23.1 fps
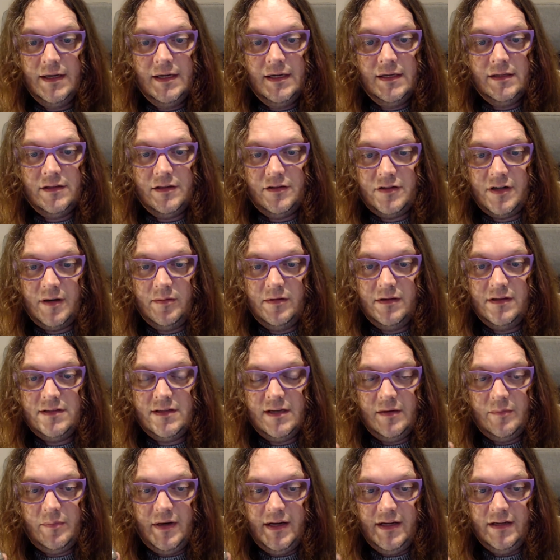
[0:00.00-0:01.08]
The trouble is
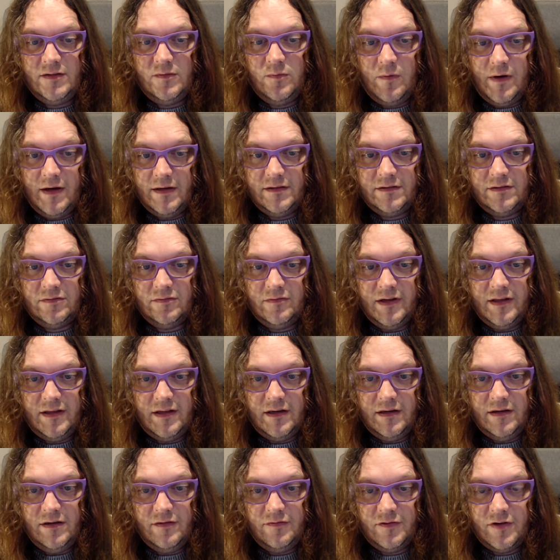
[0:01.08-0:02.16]
it blinks once whether
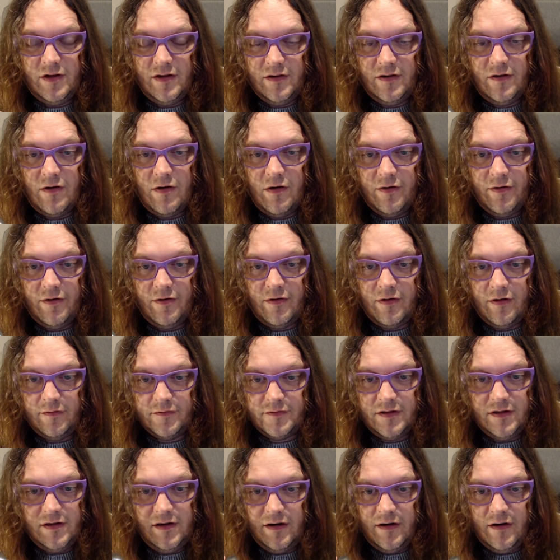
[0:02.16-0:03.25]
you've turned it on or off,
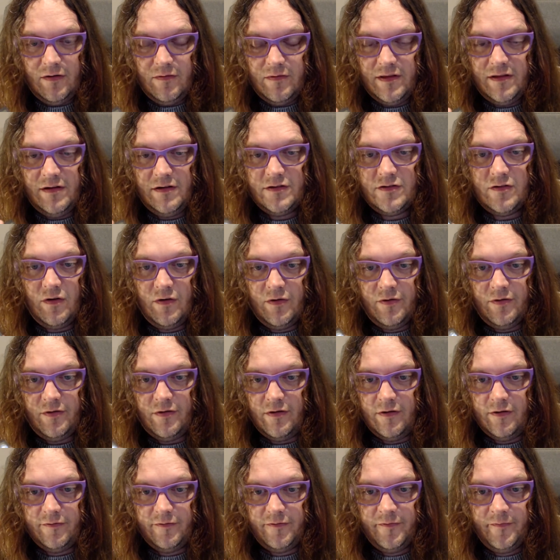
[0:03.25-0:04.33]
so you don't know whether it's on or
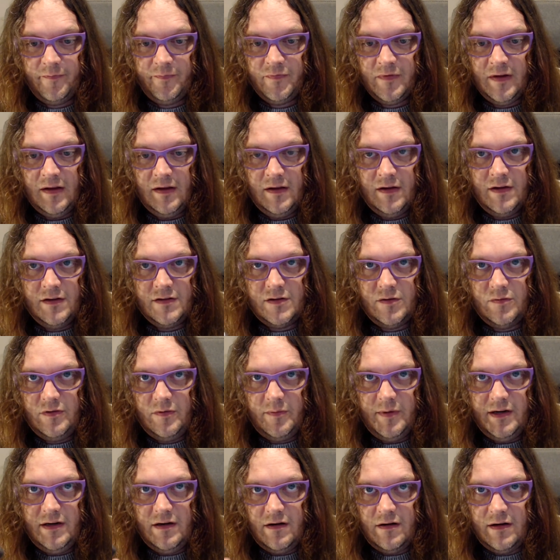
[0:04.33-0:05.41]
off. It would have
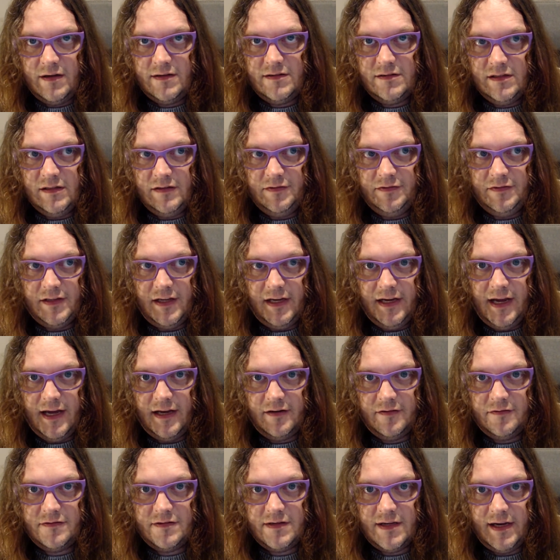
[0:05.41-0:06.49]
been nice if they had
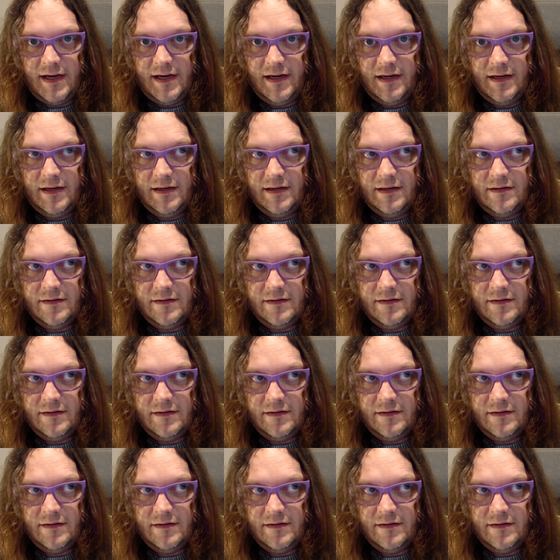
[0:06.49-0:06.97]
have set